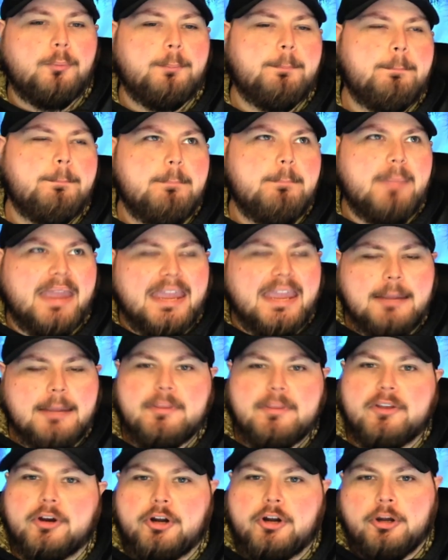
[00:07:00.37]

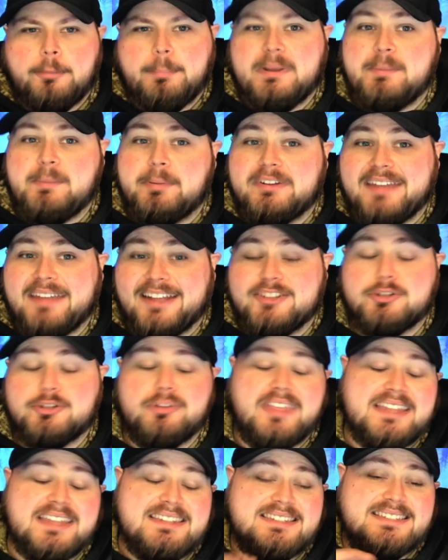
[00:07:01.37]
maybe there could be potential
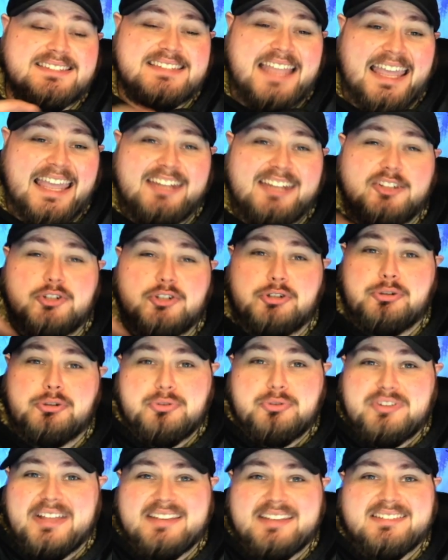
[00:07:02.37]
that Dan is
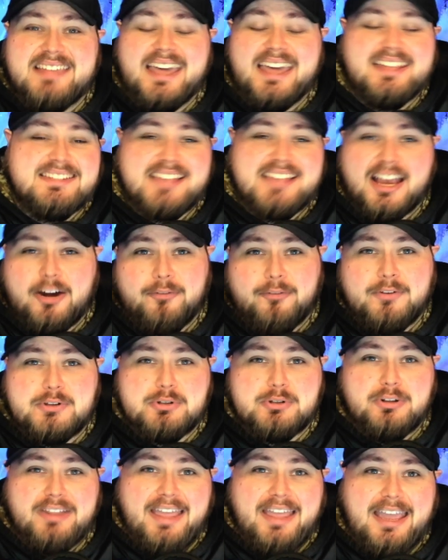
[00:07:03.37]
used as that
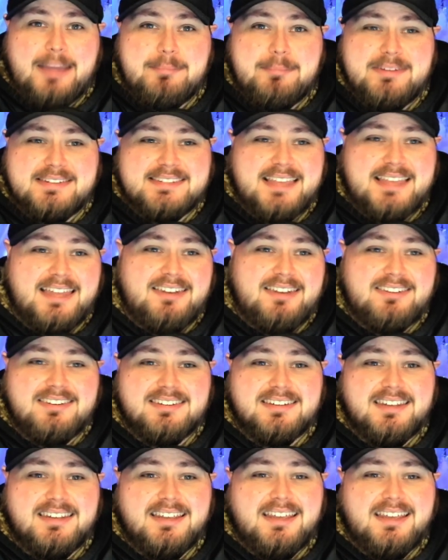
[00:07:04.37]
sacrificial lamb to send,